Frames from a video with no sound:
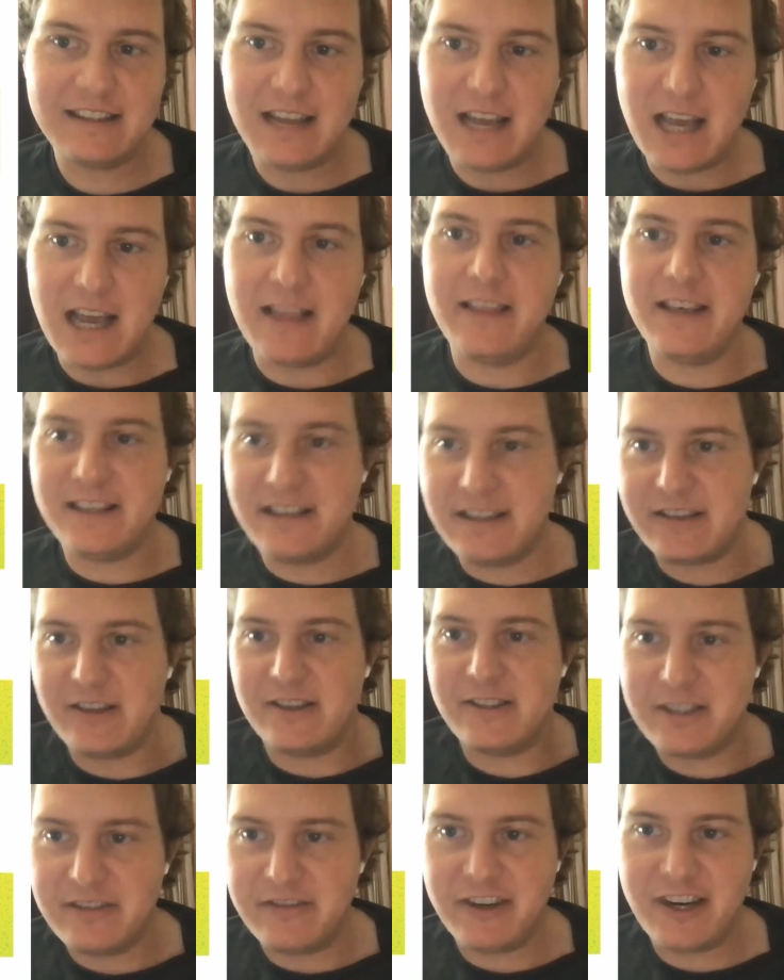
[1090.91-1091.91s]
And this is
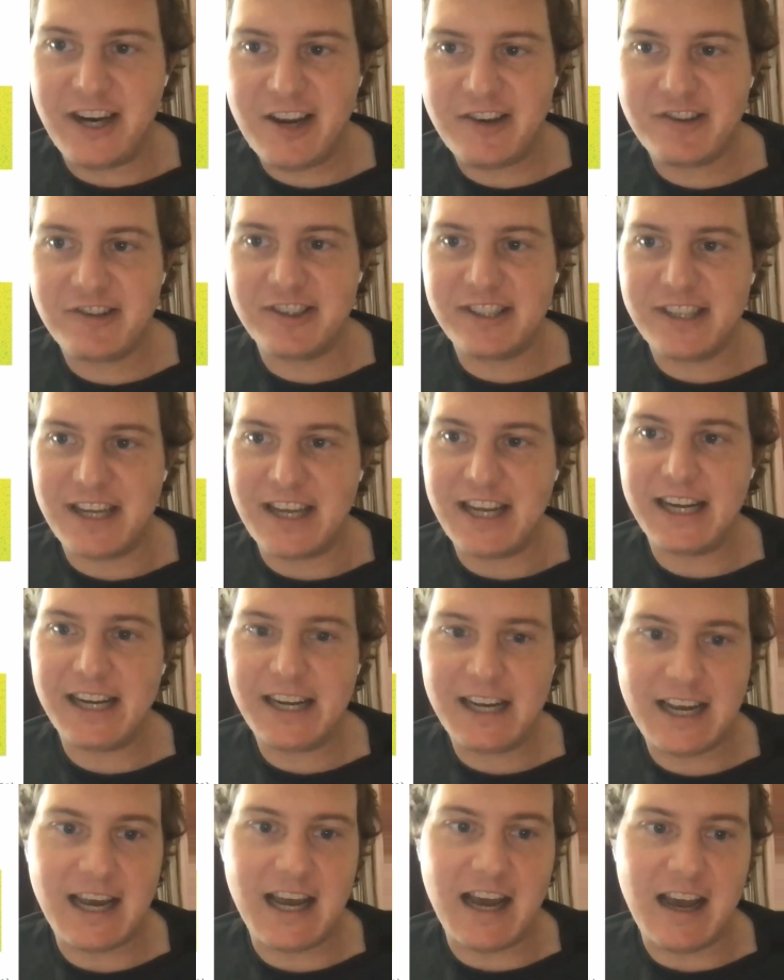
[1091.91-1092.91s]
also very interesting,
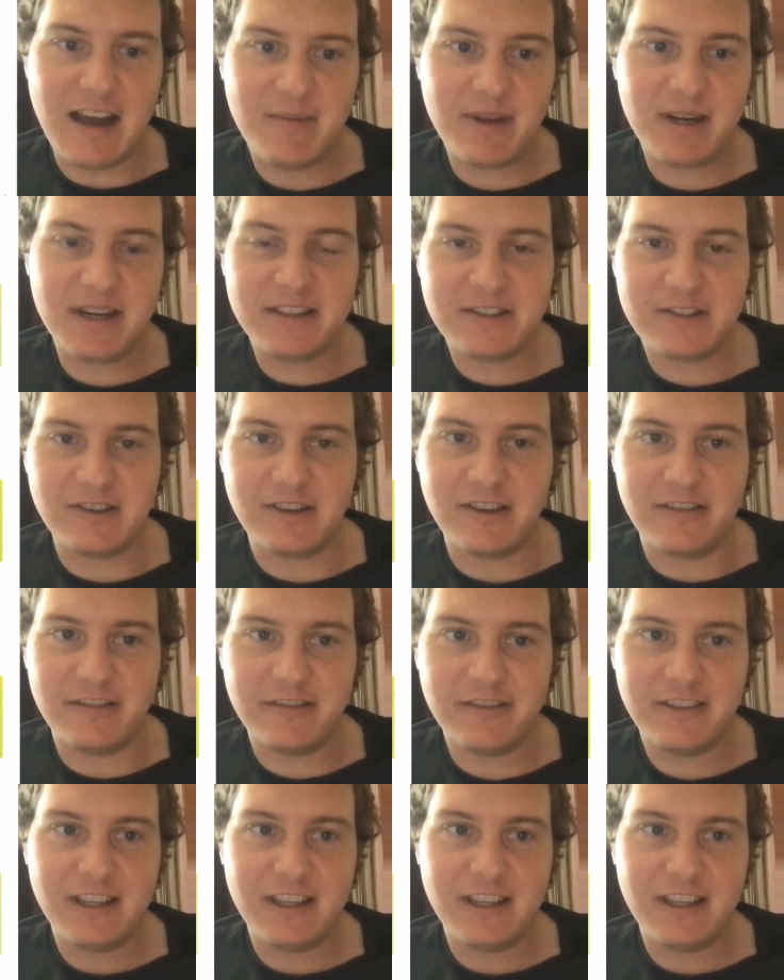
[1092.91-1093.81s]
and it's sort of,